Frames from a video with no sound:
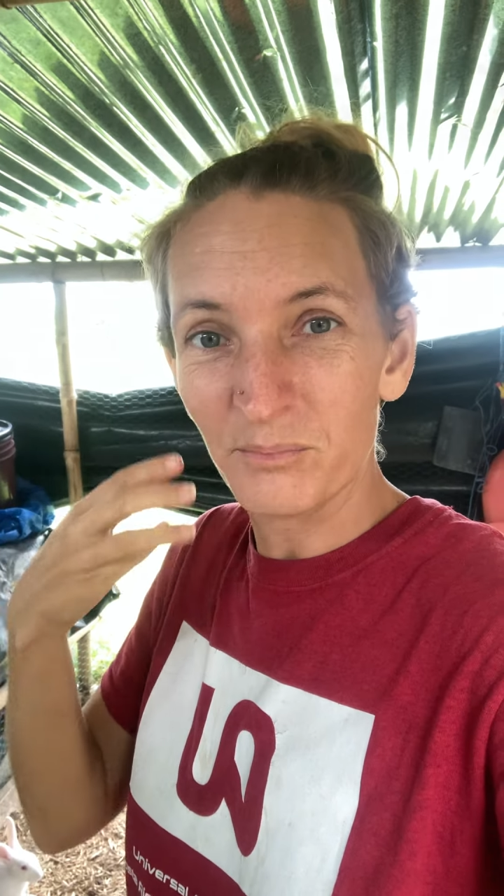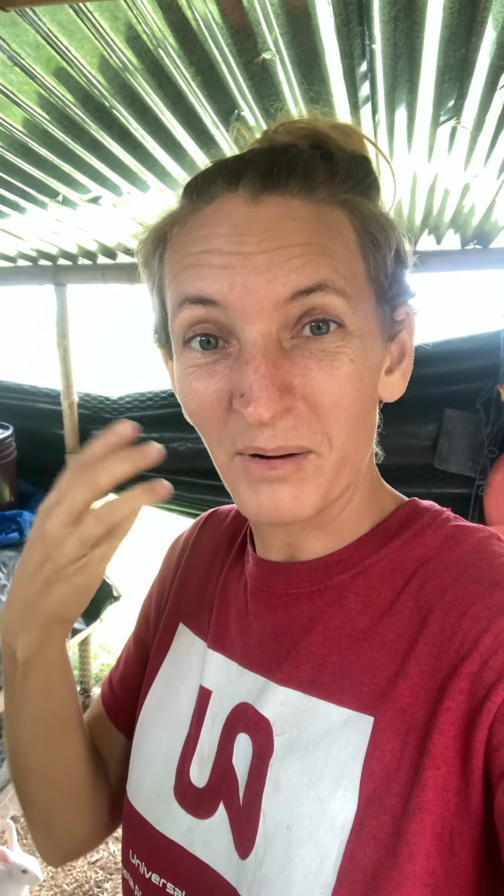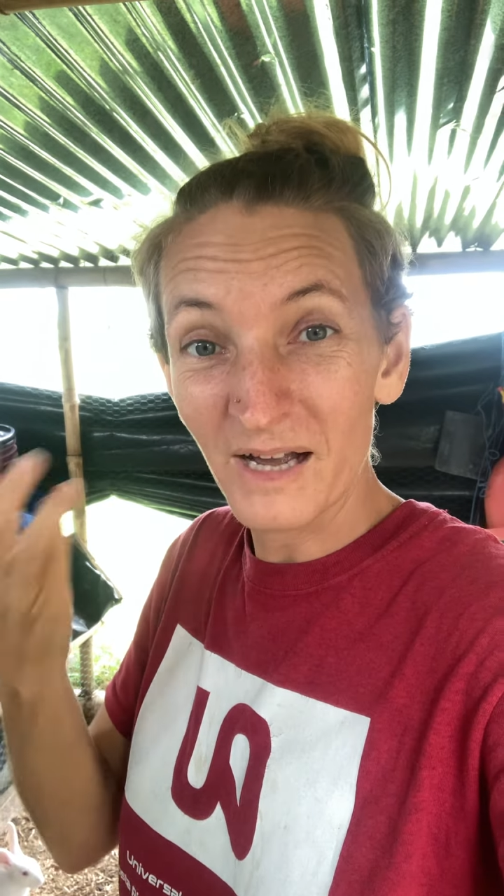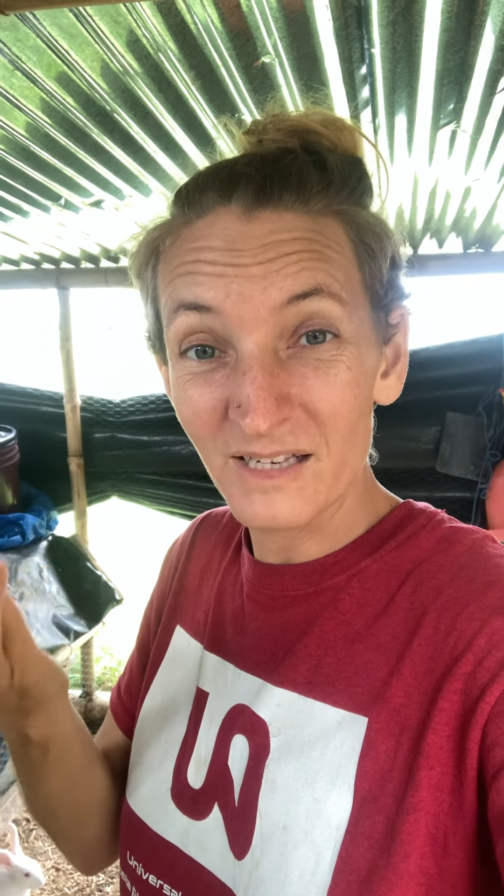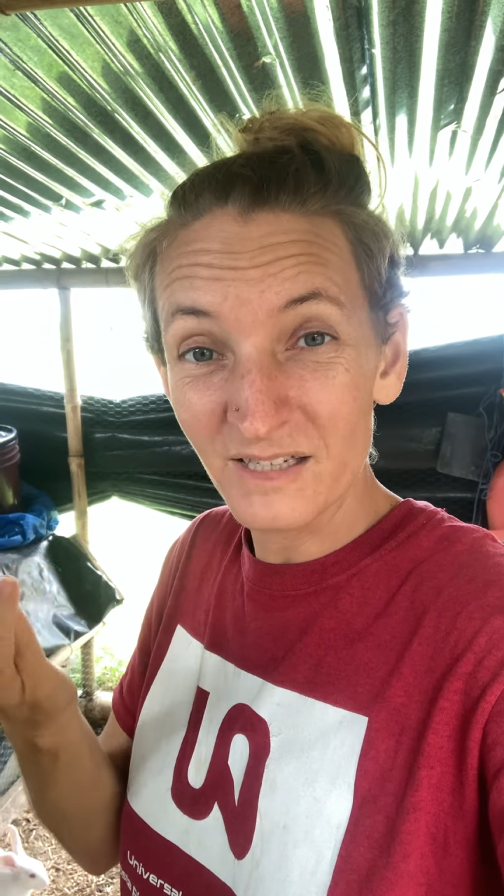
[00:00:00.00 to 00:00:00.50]

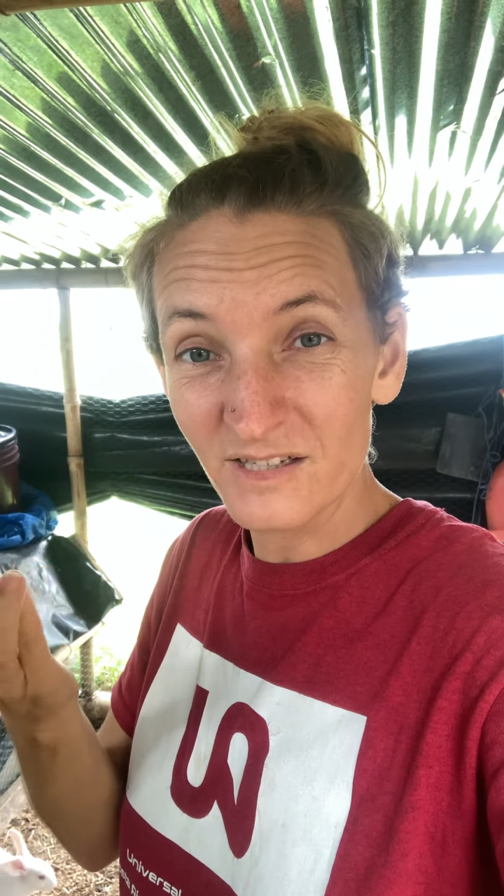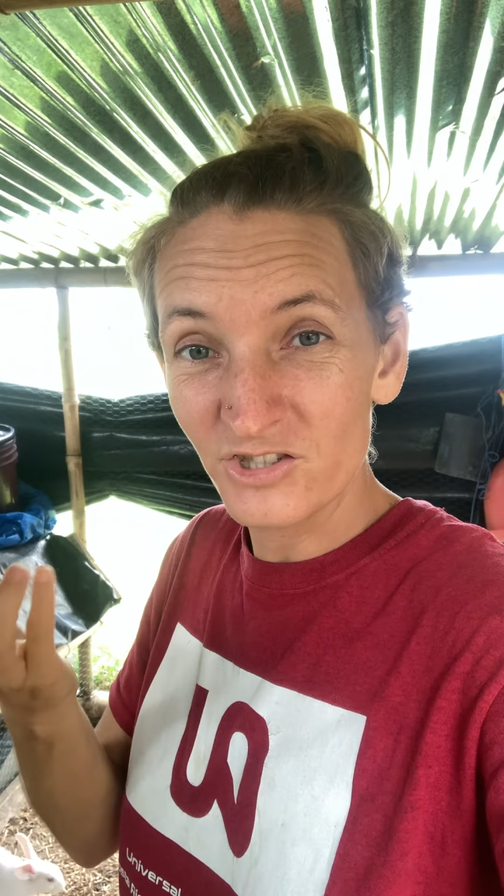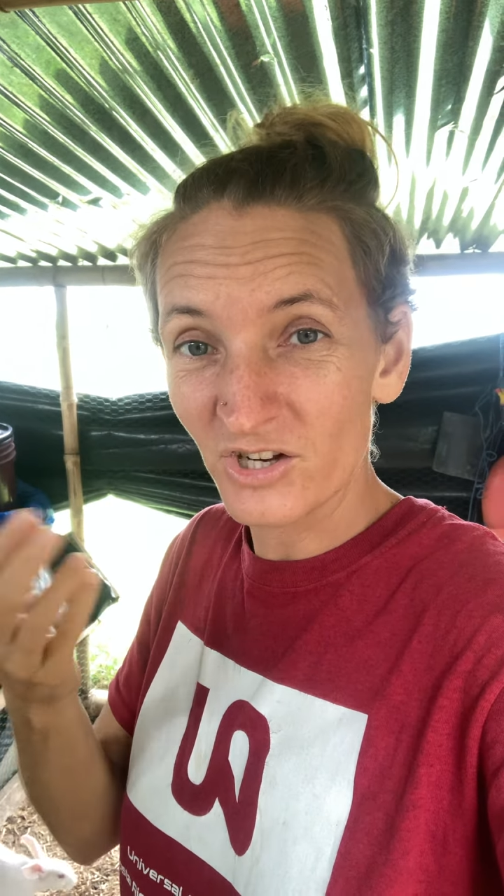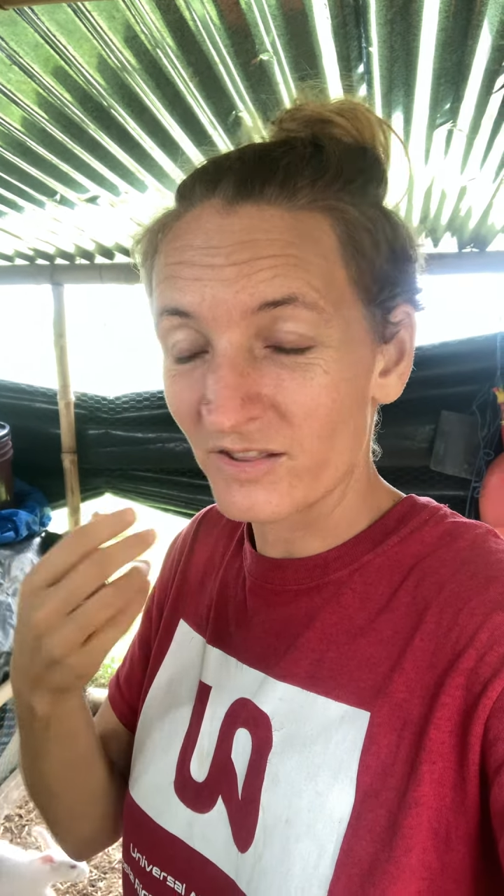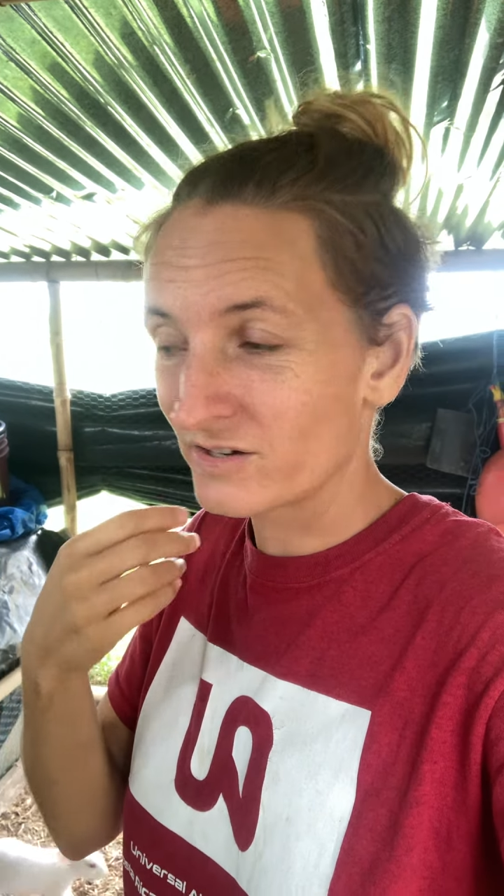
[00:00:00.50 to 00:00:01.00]
biting each
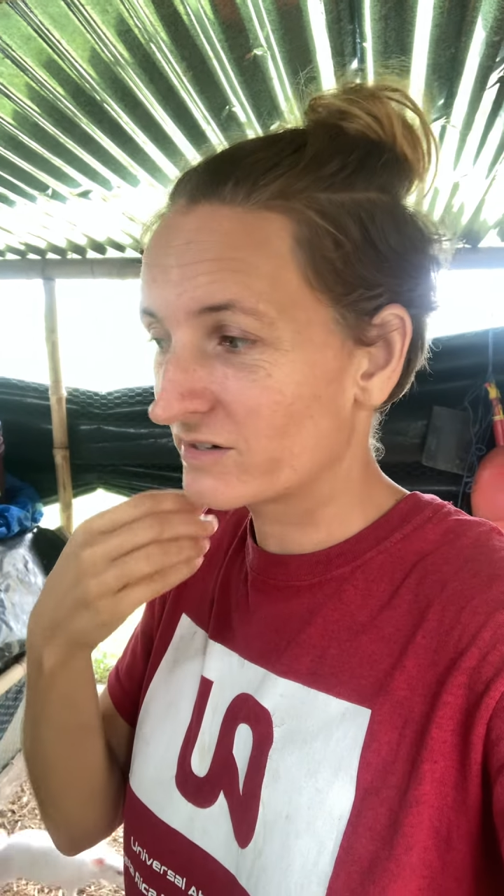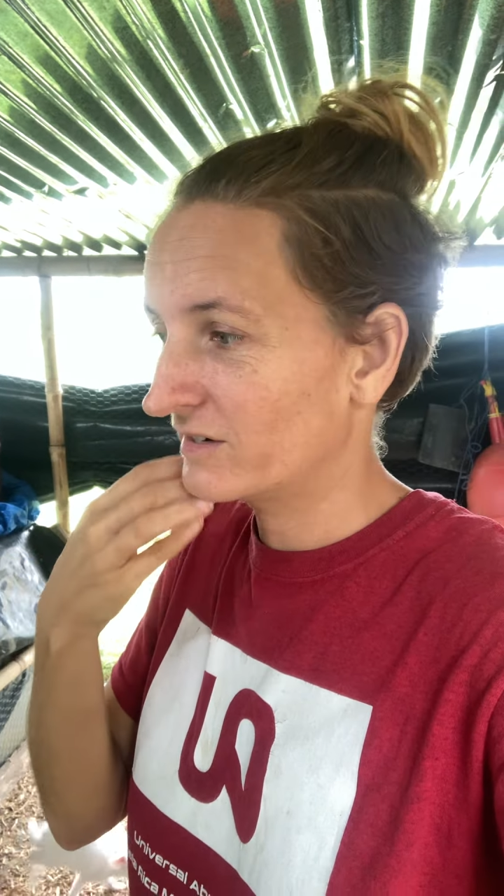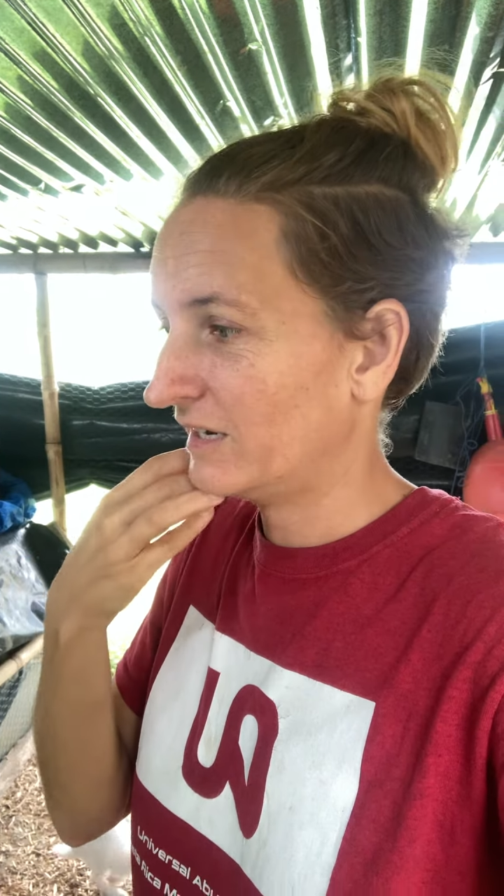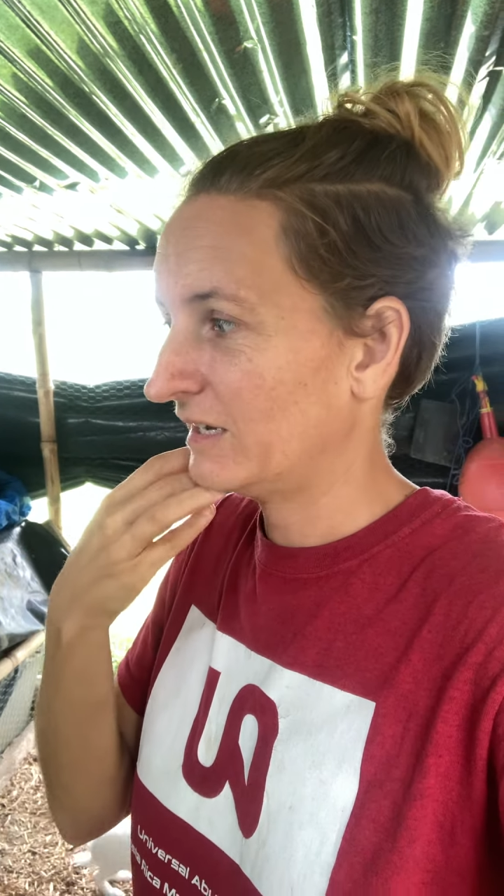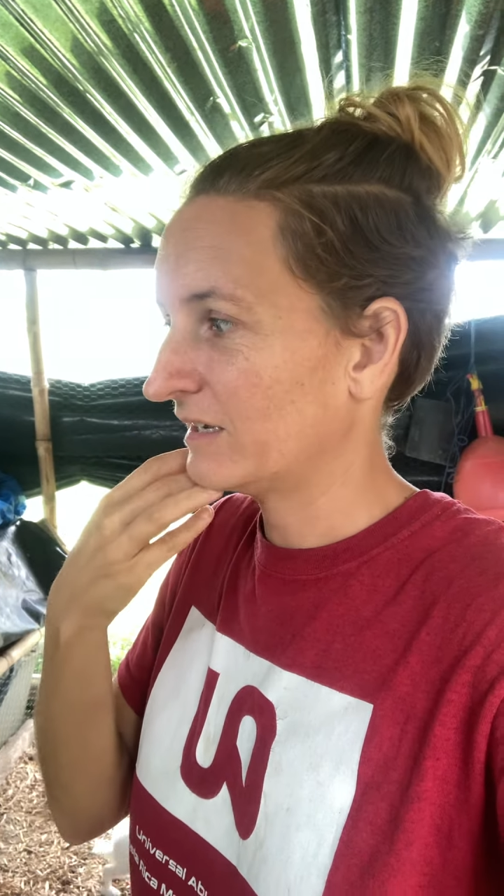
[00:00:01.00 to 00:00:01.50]
other.
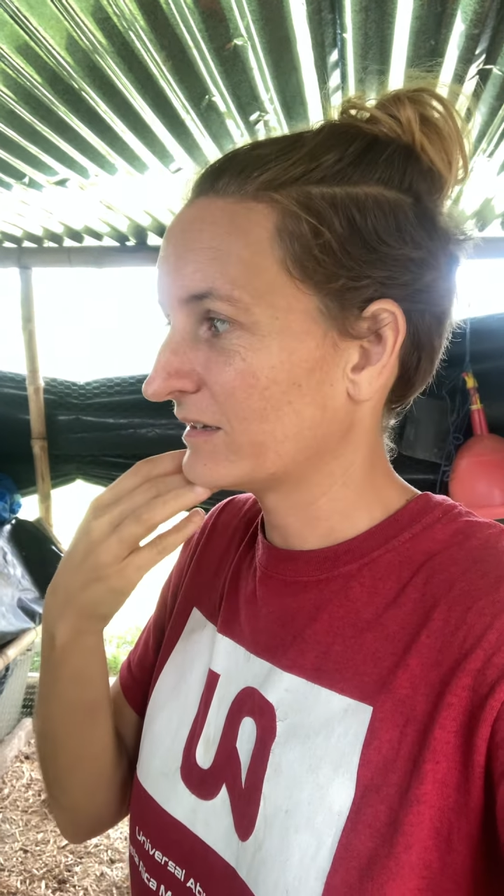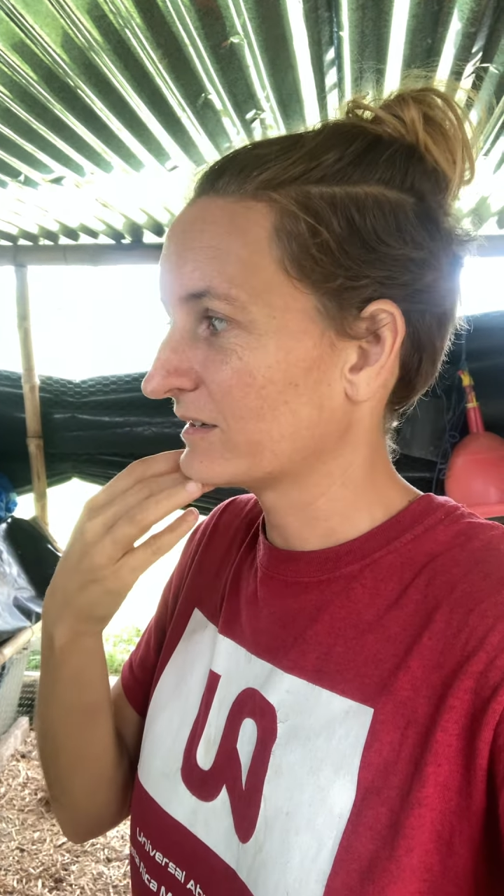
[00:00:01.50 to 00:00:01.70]
And